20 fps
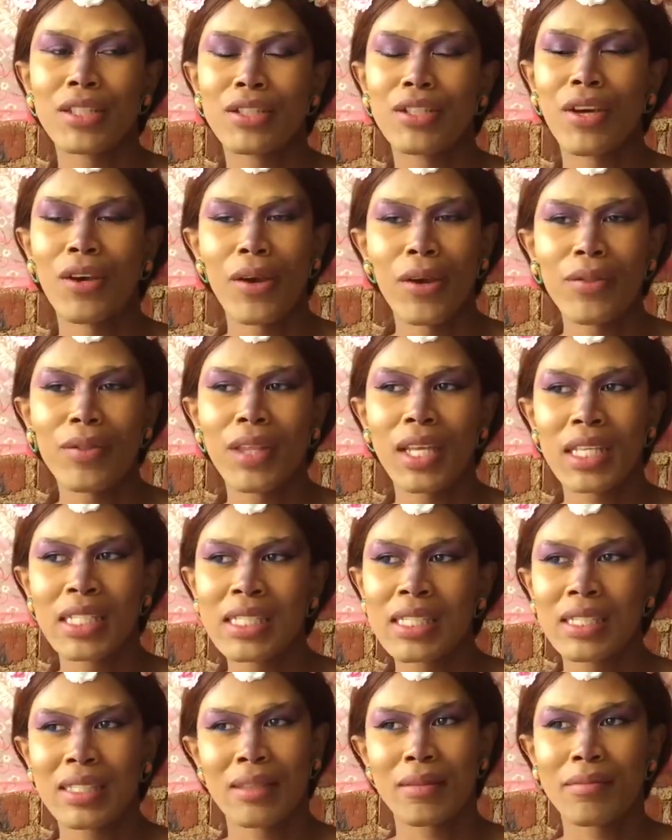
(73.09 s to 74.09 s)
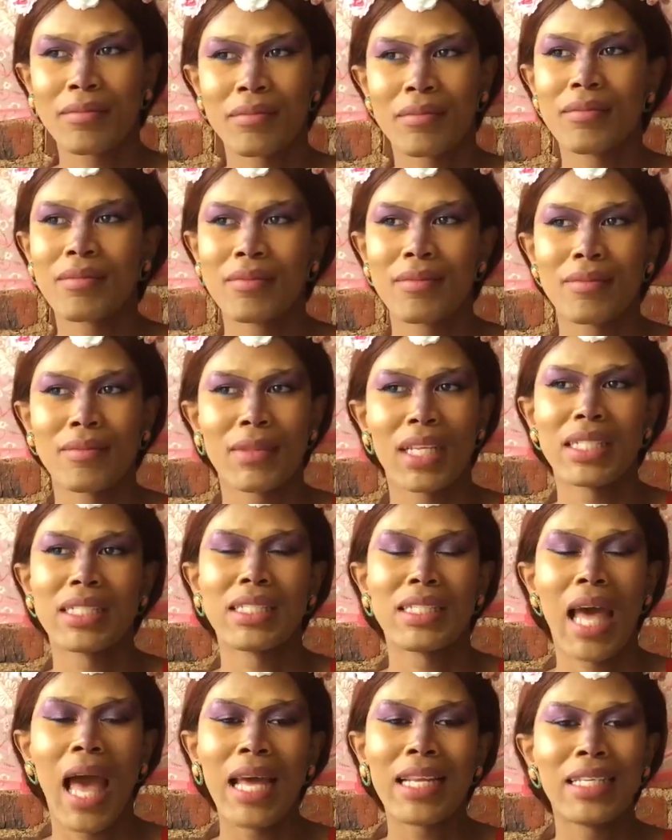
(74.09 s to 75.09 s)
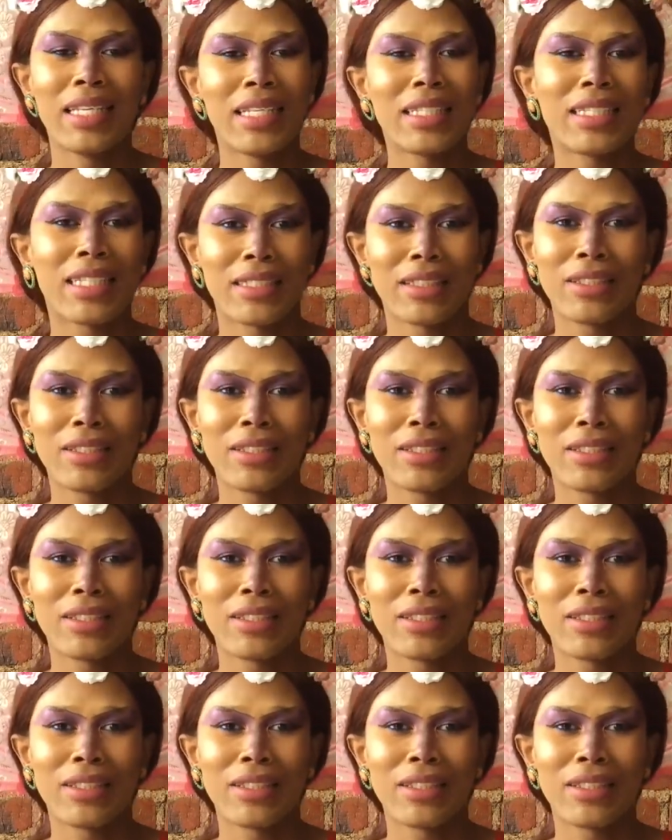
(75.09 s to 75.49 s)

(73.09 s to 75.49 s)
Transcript: turn this sadness